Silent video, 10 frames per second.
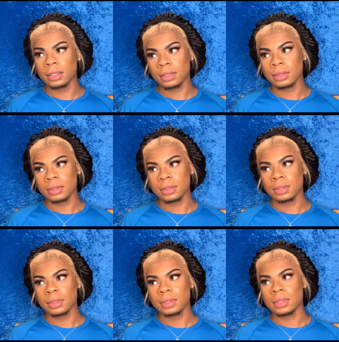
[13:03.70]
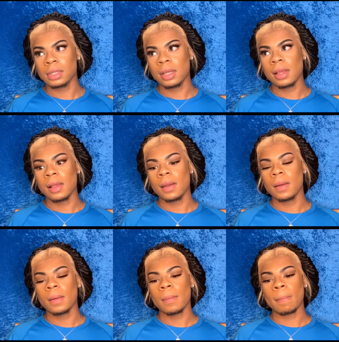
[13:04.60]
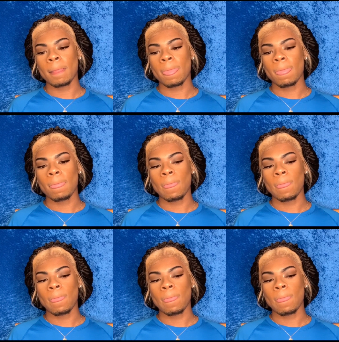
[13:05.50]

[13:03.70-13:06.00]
Nobody speaks.